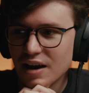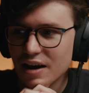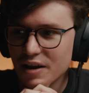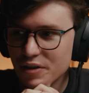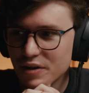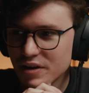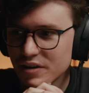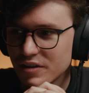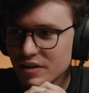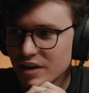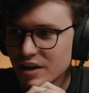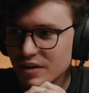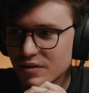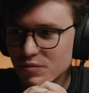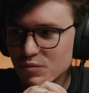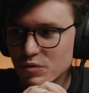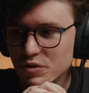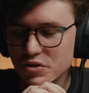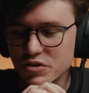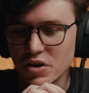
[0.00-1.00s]
I think that
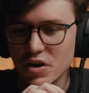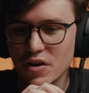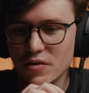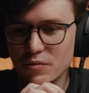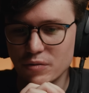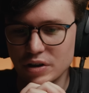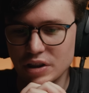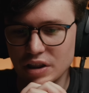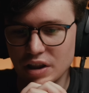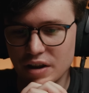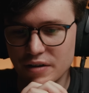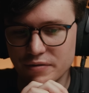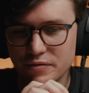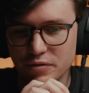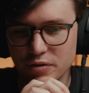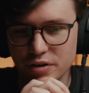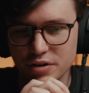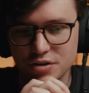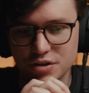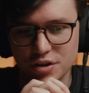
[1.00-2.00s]
Resolve would love
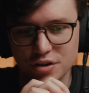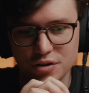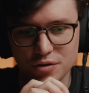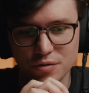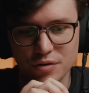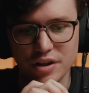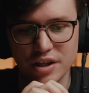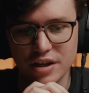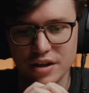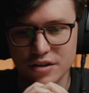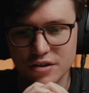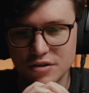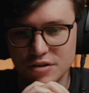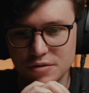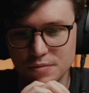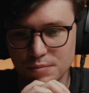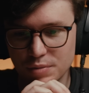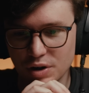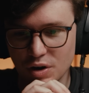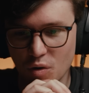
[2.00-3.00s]
for us to do
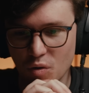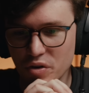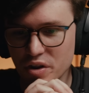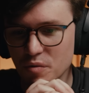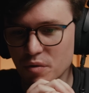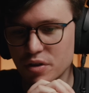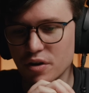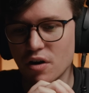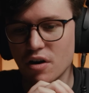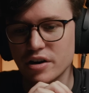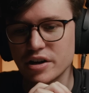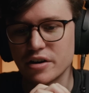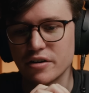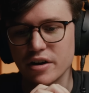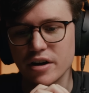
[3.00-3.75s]
this, but only with on-ear